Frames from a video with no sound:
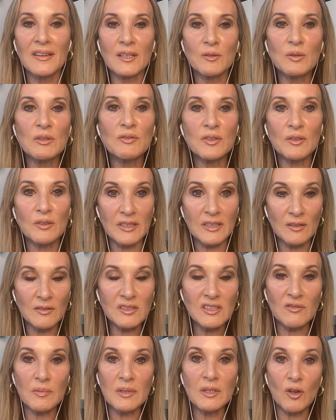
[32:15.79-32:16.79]
that we feel
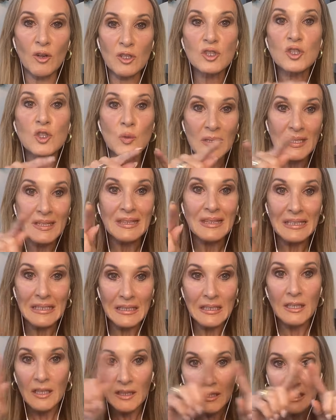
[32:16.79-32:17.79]
guilty if we're not doing
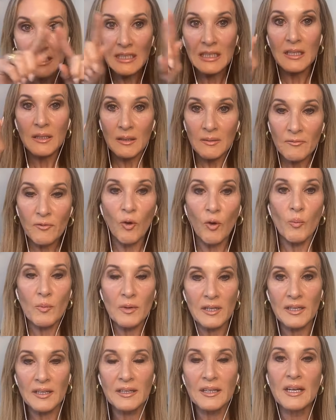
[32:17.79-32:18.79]
the the
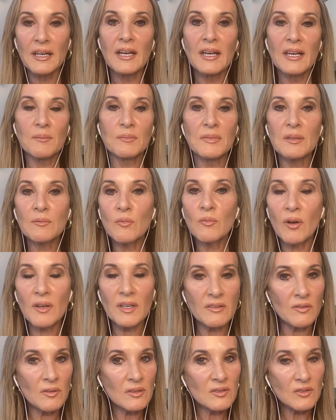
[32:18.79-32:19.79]
formula meanwhile
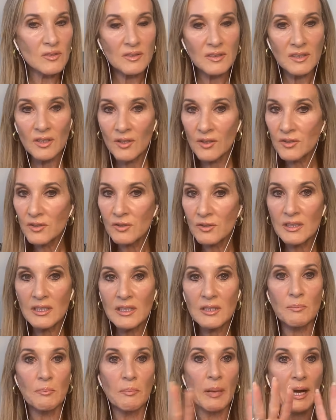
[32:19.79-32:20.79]
everyone's got their own
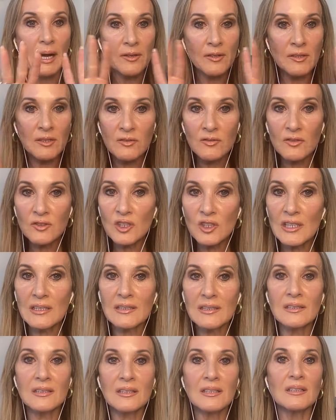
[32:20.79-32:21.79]
unique bio
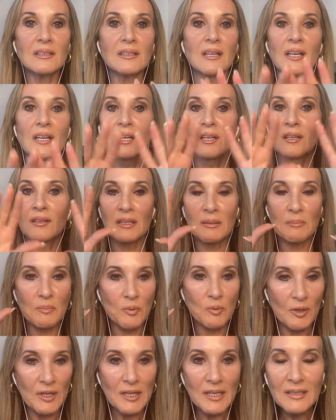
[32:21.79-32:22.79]
individuality their
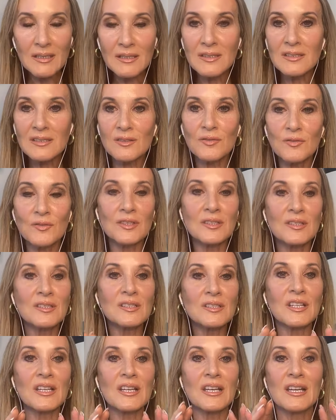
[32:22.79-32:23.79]
brain is
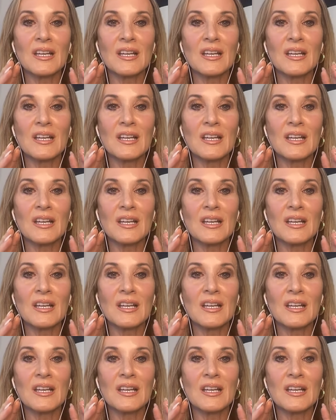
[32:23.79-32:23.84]
different